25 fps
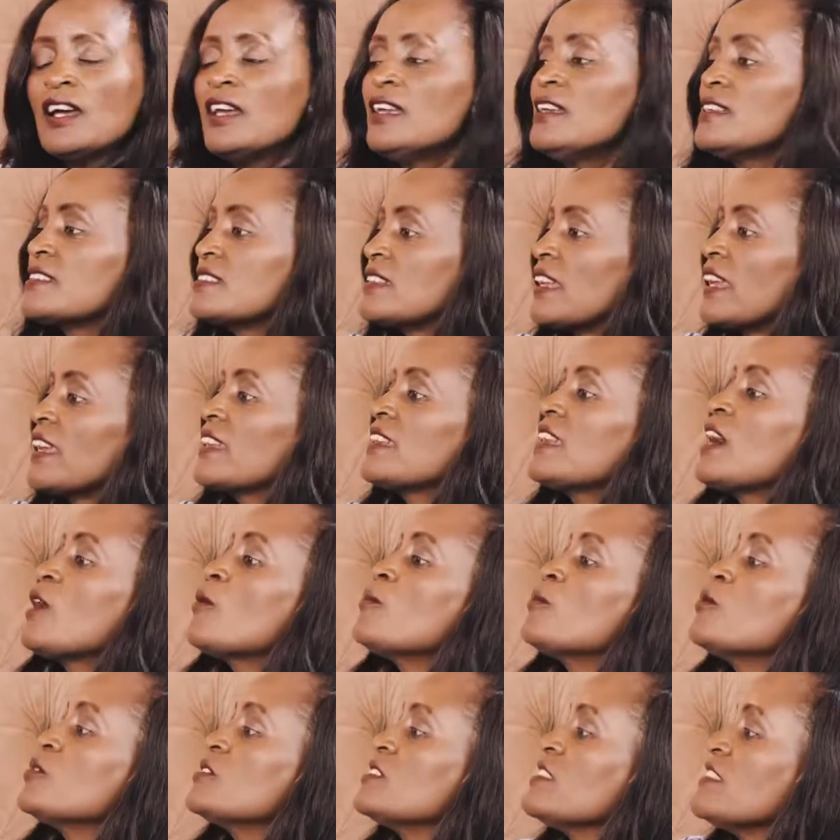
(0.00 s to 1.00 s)
it's like
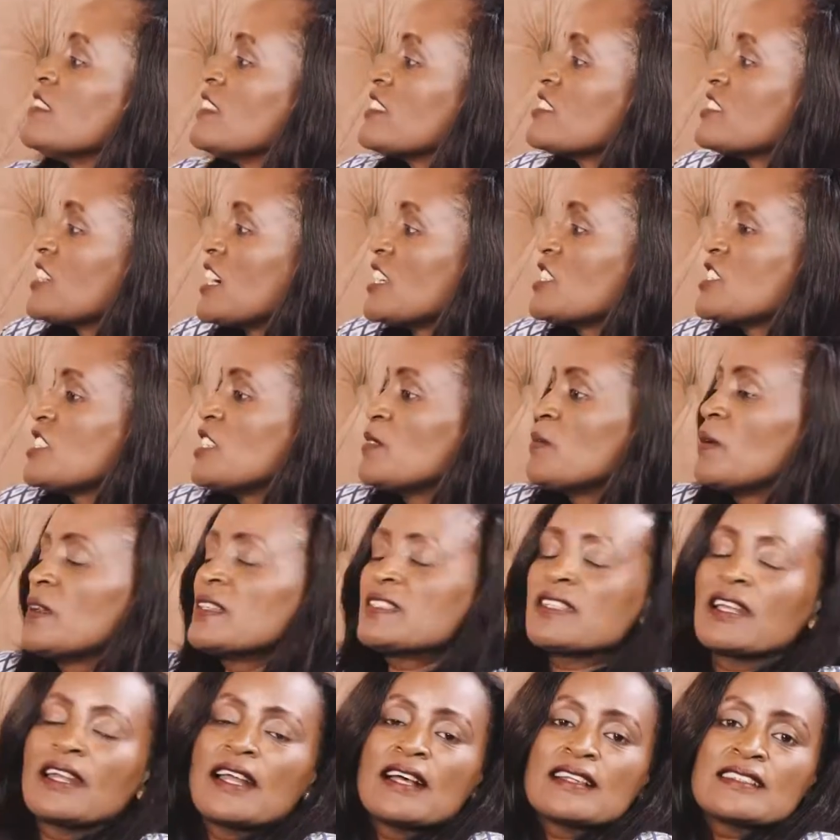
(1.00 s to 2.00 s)
now putting the church in
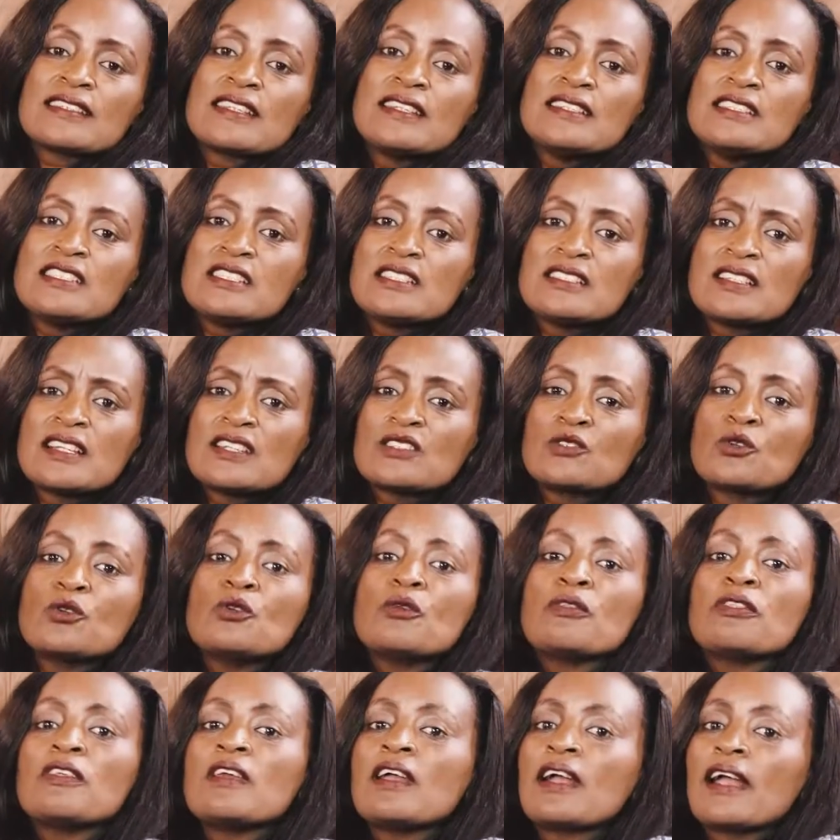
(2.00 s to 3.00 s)
place and asking Jesus, so
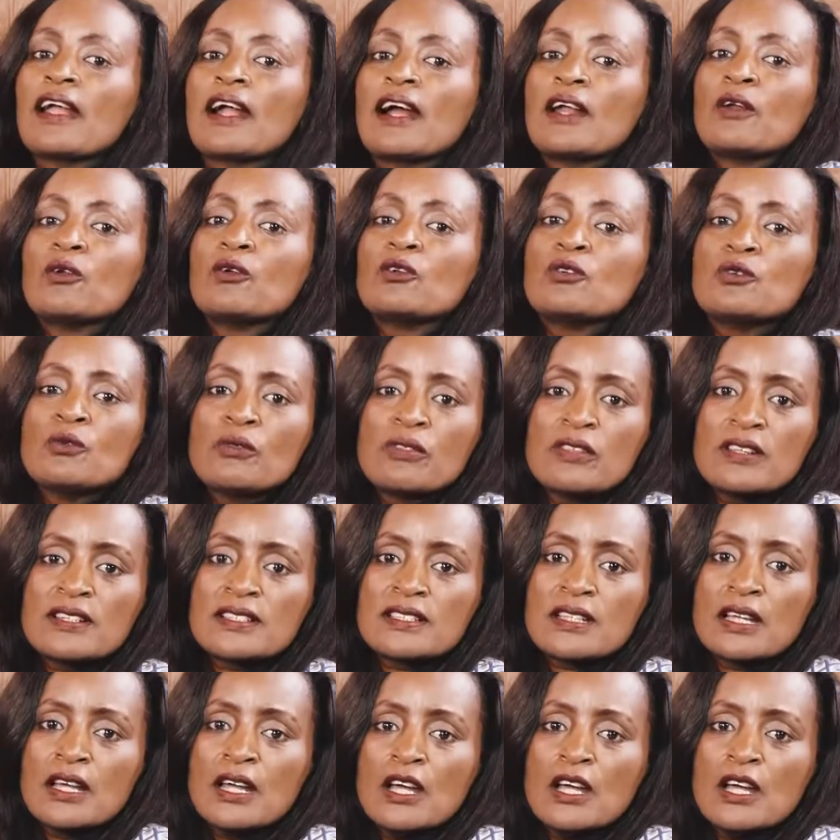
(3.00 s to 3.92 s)
you think I cannot do this?